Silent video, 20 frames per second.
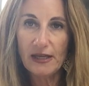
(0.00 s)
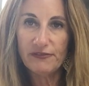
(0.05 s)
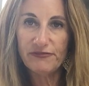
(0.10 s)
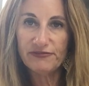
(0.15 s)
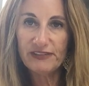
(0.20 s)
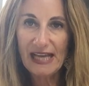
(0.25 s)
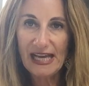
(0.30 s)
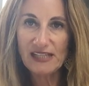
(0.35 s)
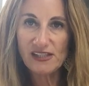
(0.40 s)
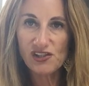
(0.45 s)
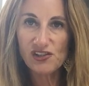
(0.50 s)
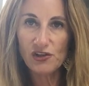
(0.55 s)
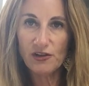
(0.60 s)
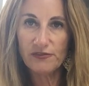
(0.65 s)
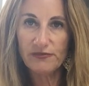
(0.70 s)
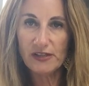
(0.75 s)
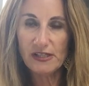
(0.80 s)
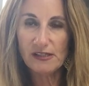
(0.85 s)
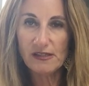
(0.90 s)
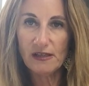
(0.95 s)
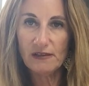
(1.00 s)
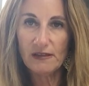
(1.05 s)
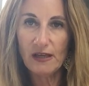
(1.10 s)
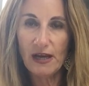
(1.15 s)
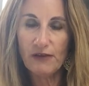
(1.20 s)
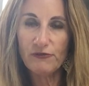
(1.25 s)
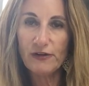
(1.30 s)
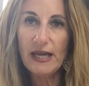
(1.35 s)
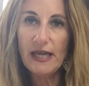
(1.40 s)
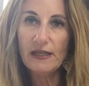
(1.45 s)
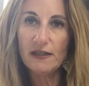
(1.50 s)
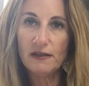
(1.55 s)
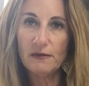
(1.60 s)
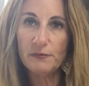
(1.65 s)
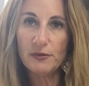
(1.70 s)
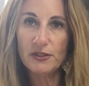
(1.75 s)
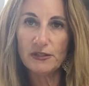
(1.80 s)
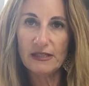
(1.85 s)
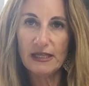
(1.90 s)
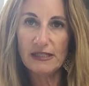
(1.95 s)
flat surface. And I read in a
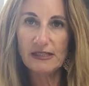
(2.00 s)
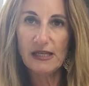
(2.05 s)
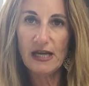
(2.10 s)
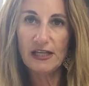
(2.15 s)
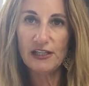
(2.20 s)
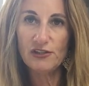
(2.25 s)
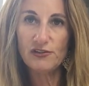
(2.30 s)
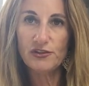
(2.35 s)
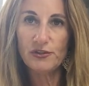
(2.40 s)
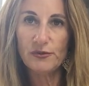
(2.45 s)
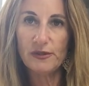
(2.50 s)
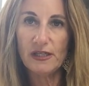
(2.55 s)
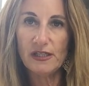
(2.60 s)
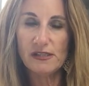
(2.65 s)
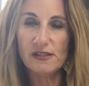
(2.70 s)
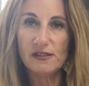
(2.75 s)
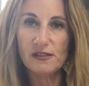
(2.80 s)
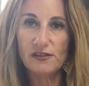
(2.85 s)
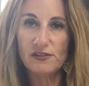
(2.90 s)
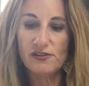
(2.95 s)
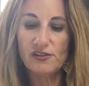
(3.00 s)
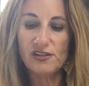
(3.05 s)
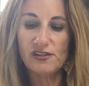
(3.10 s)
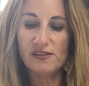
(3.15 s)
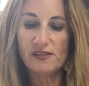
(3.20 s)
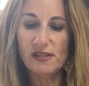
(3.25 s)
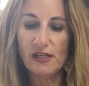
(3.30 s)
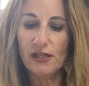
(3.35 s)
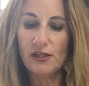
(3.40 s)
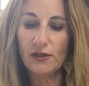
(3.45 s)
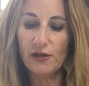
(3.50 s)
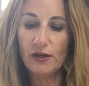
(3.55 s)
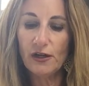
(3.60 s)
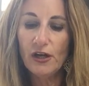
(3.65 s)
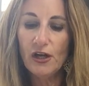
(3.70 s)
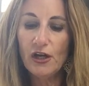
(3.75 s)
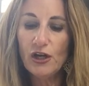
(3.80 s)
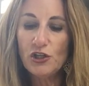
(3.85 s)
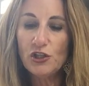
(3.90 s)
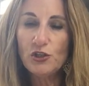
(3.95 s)
book that's how you do it, is to sear,
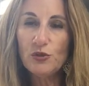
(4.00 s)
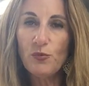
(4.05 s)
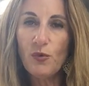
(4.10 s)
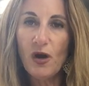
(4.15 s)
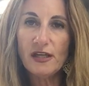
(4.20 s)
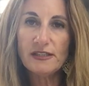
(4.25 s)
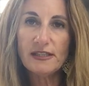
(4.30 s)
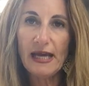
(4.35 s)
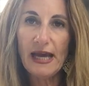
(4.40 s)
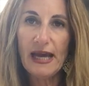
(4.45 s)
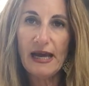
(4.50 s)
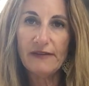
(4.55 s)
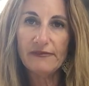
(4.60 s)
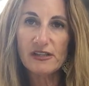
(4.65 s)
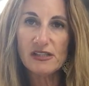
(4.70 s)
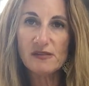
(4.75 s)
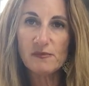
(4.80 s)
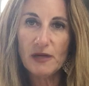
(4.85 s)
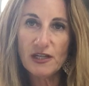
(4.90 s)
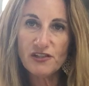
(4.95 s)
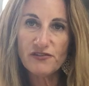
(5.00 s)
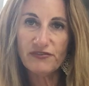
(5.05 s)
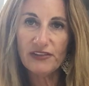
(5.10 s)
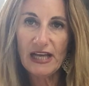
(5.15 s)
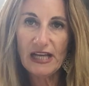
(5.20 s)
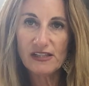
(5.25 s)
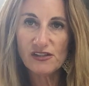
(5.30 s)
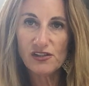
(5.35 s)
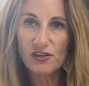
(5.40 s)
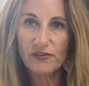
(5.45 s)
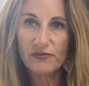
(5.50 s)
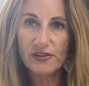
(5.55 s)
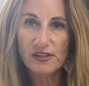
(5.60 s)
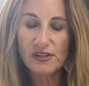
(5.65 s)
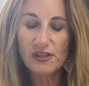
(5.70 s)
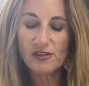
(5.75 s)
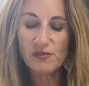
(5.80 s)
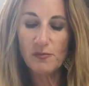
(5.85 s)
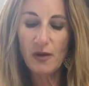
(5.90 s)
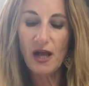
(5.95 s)
you want to have as much flat
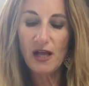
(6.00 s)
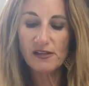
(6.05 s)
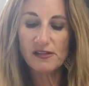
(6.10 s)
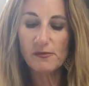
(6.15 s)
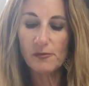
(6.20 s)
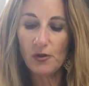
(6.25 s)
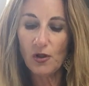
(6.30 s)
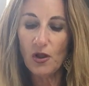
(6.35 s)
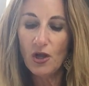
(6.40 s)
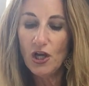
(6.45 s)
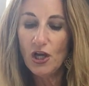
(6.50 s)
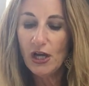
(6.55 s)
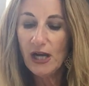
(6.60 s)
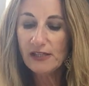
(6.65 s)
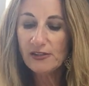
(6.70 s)
surface as possible.